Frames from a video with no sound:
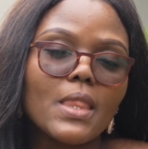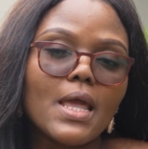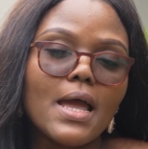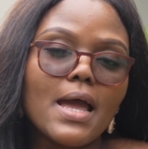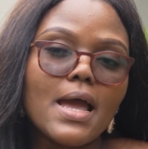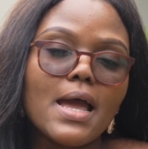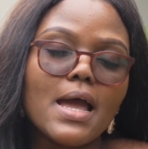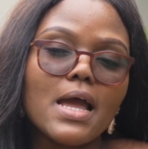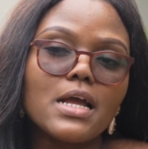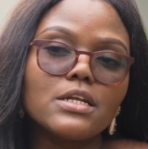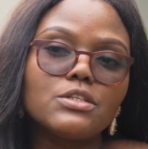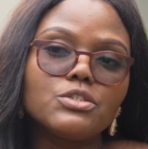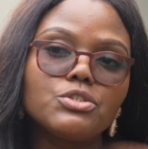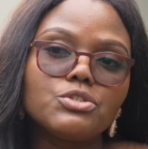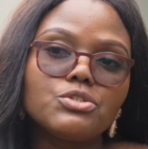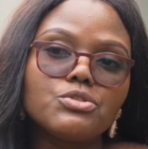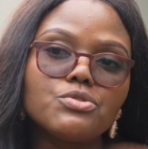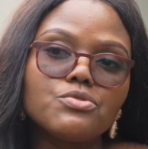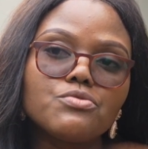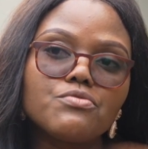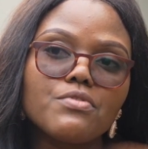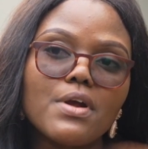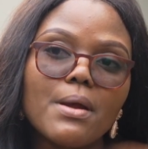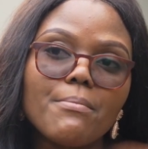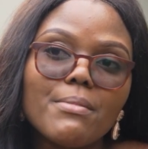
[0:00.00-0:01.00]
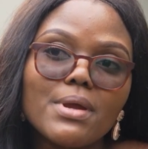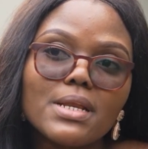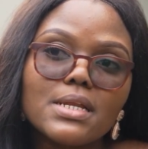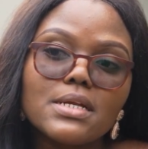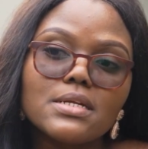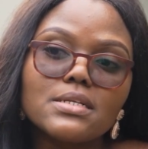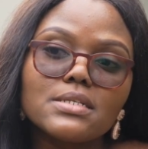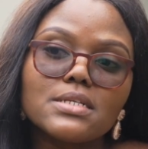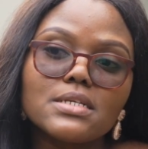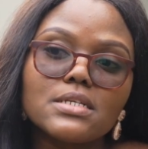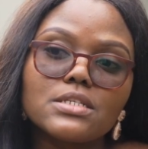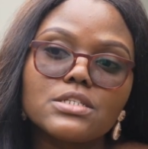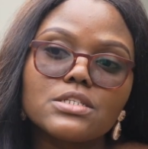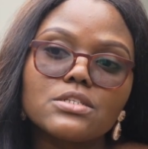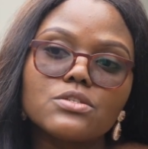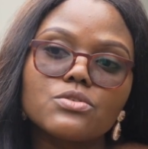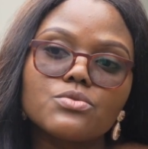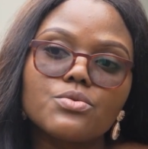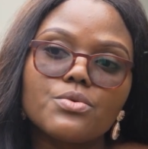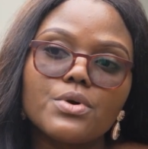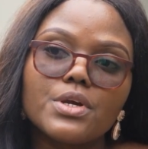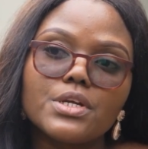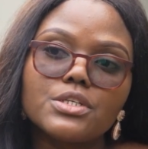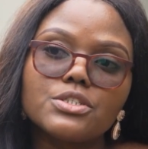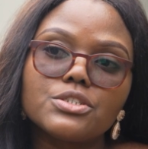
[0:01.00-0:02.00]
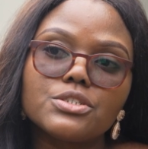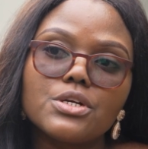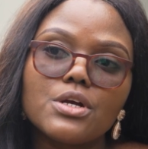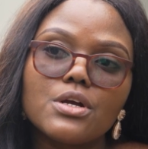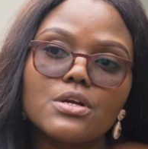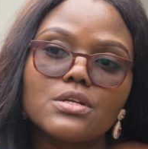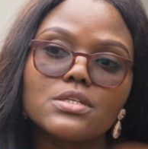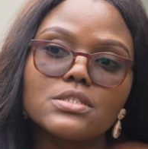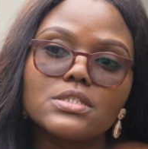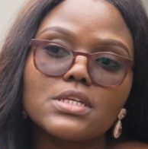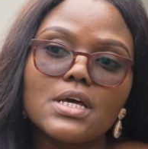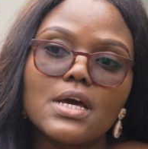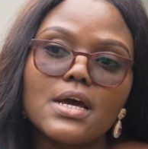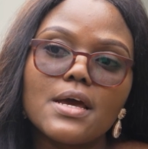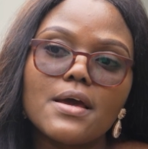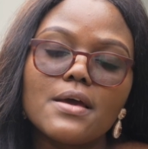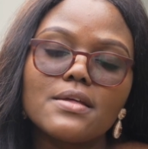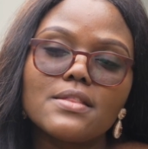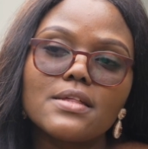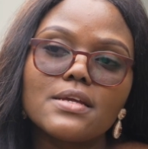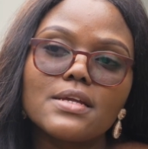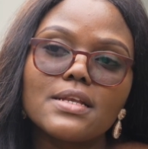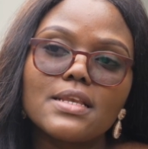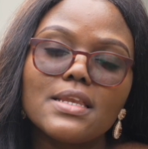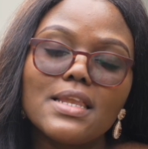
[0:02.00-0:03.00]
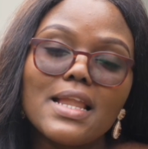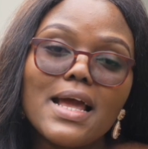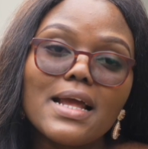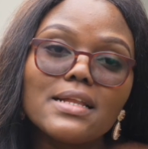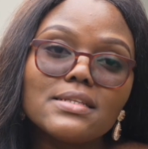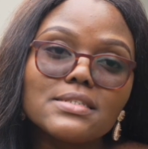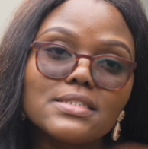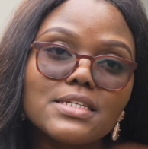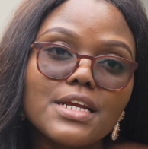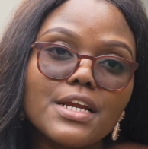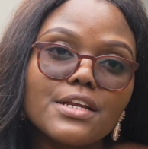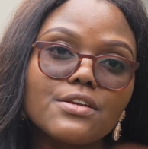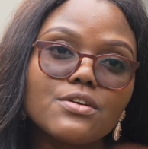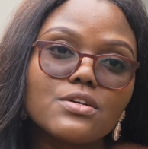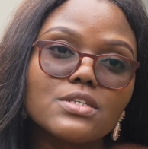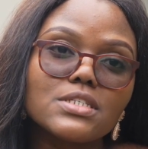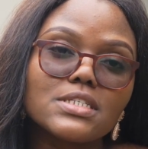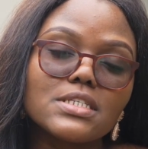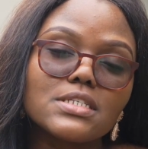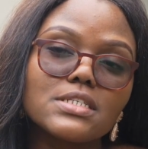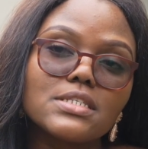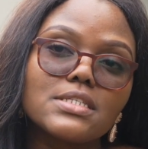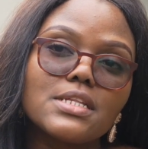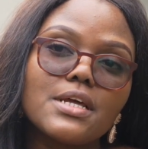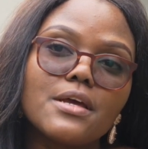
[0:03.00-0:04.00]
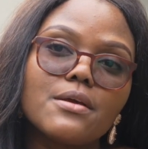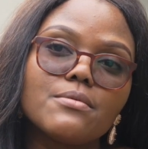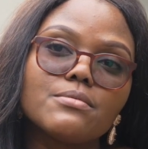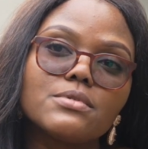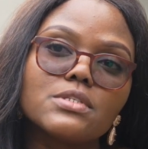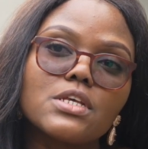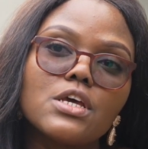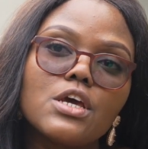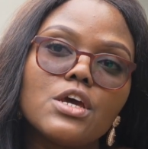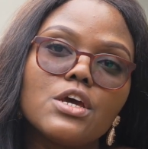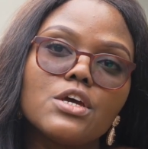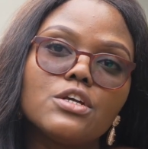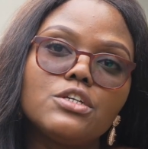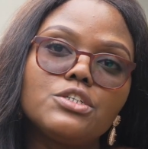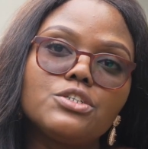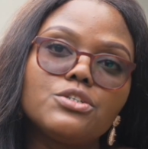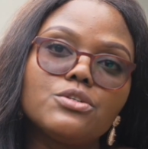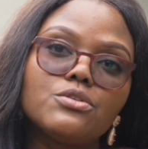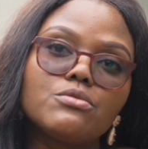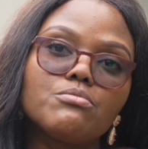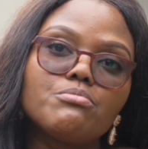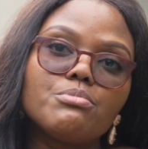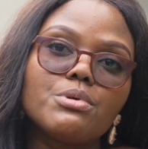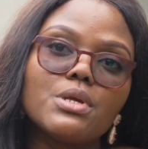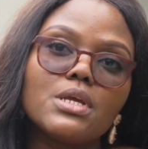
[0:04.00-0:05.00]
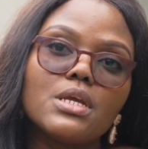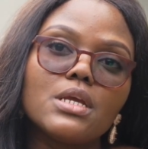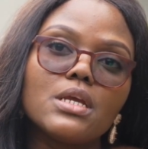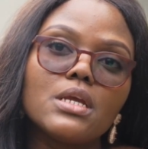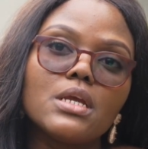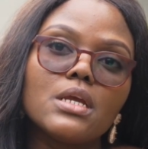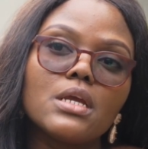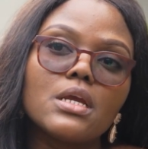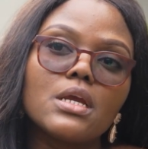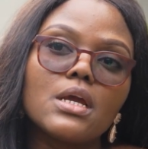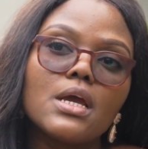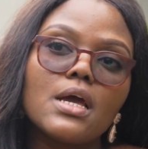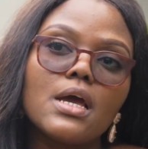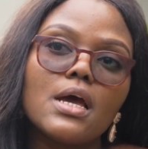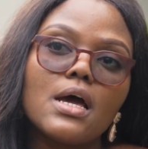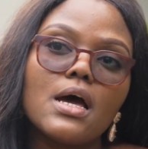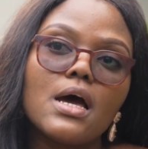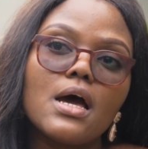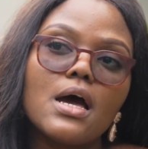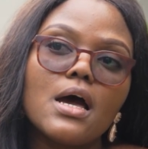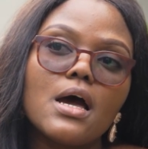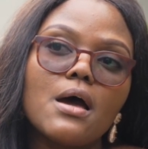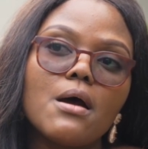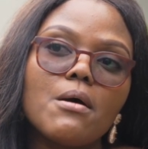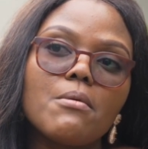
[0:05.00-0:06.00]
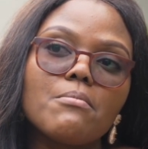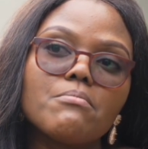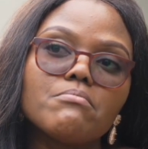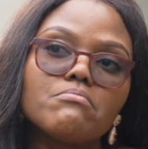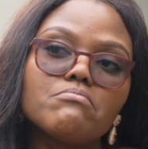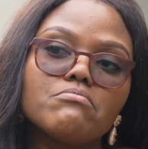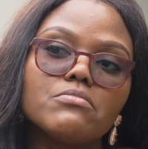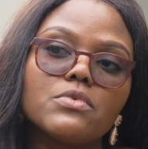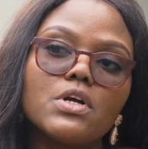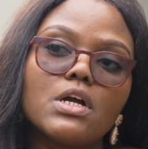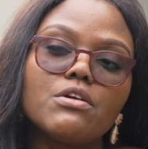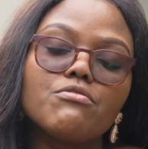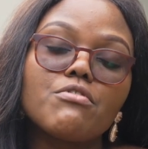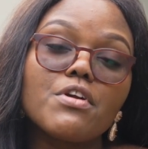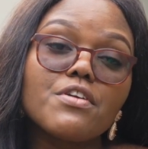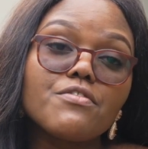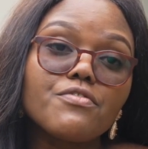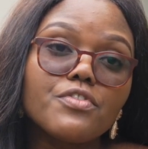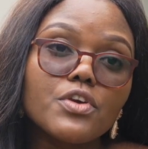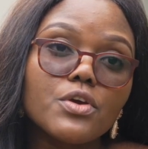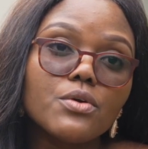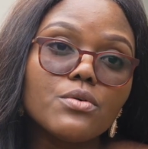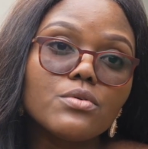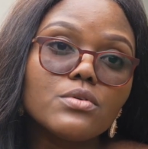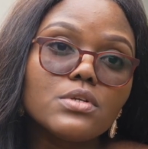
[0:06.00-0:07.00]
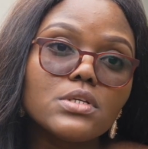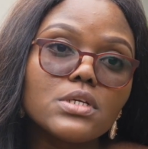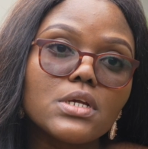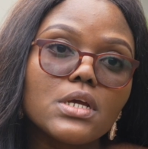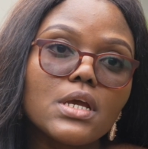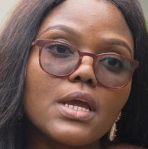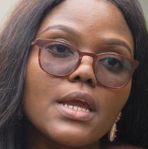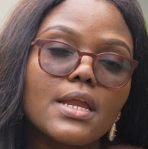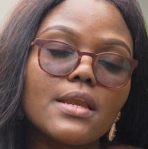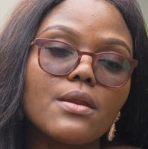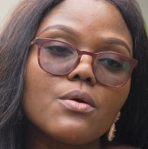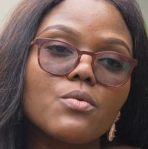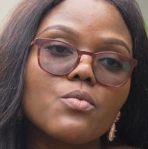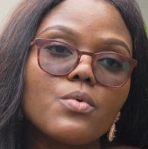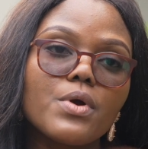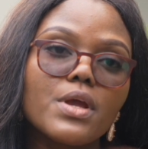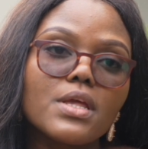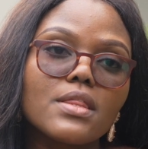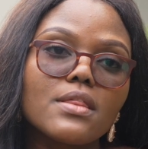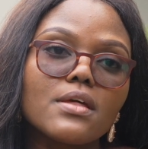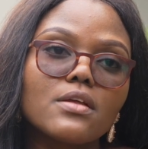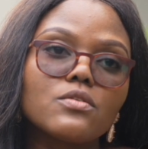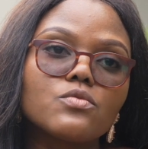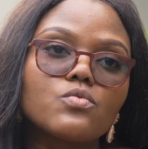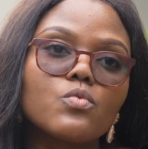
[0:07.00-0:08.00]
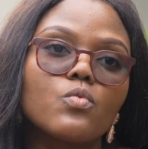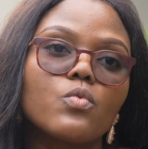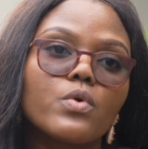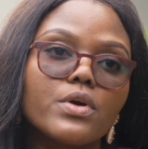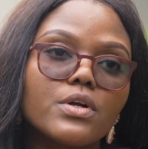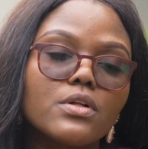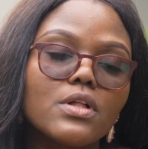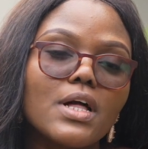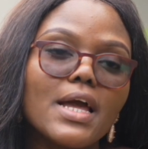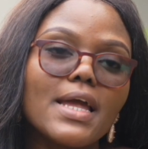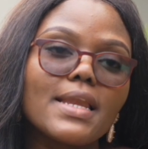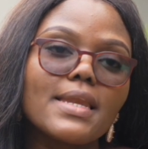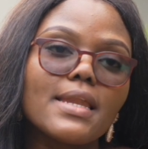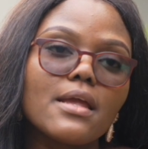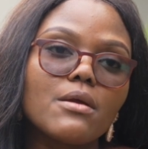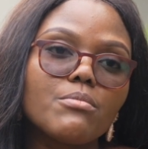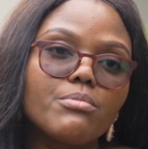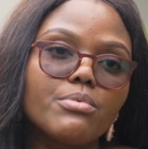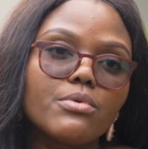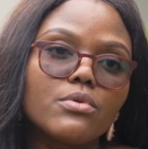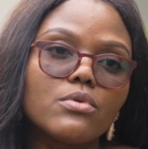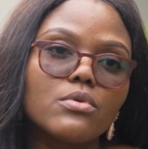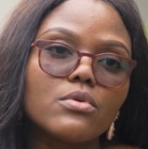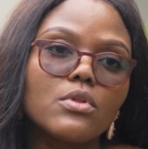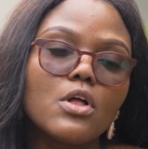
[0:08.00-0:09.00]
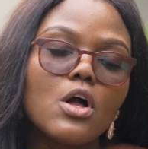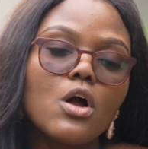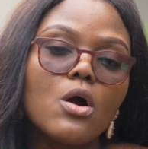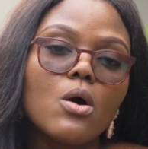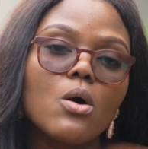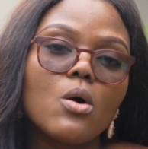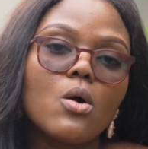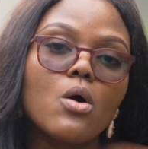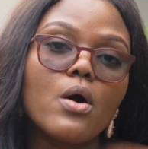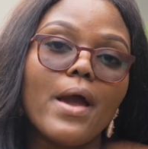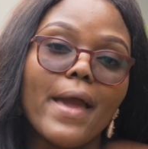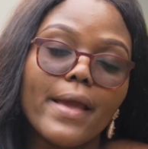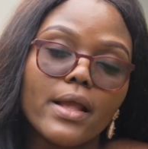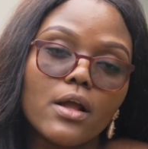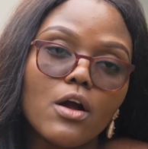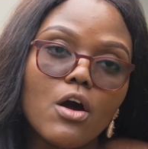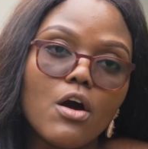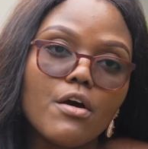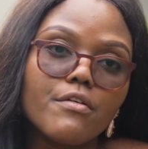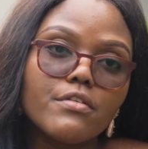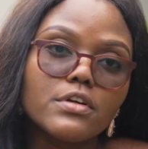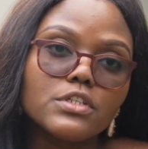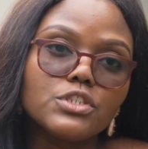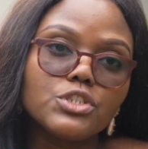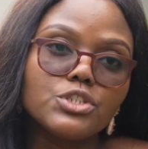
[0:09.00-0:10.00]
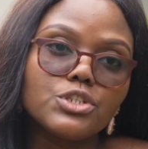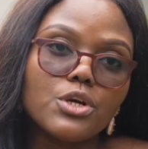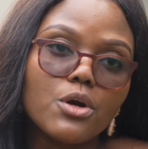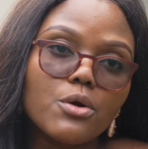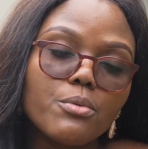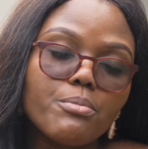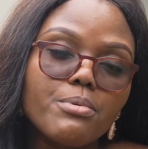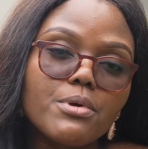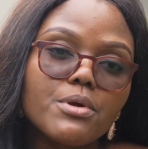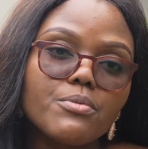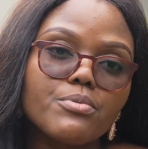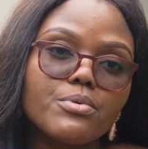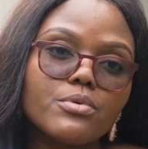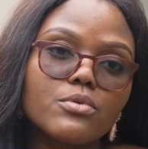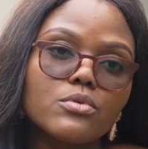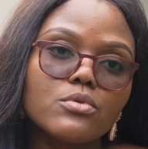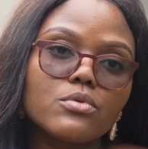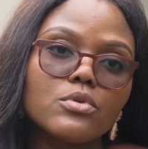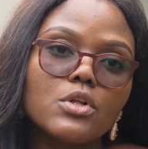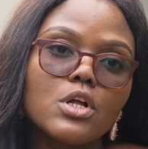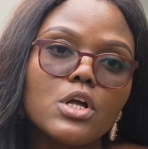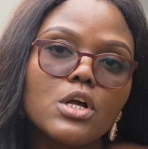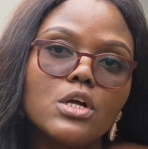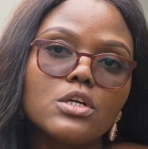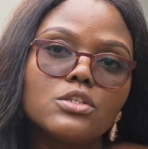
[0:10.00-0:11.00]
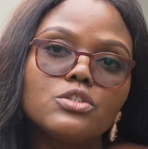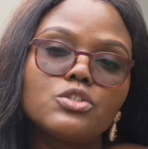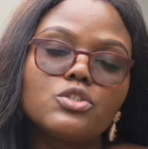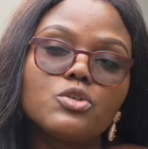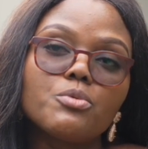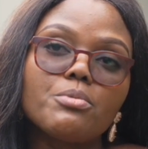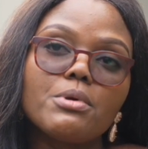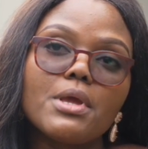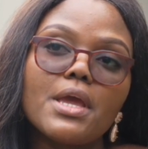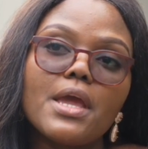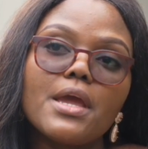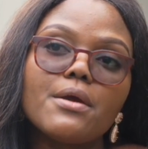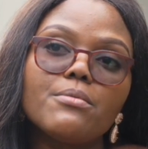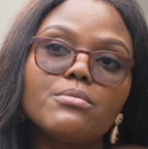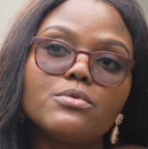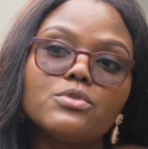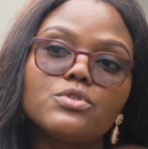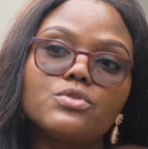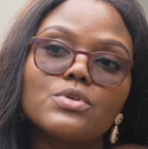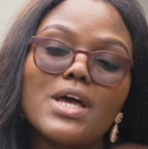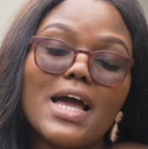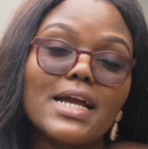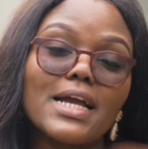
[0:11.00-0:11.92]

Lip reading: To remedy these situations, I think land tenure systems should be reviewed in a way that will enable or encourage young people to be able to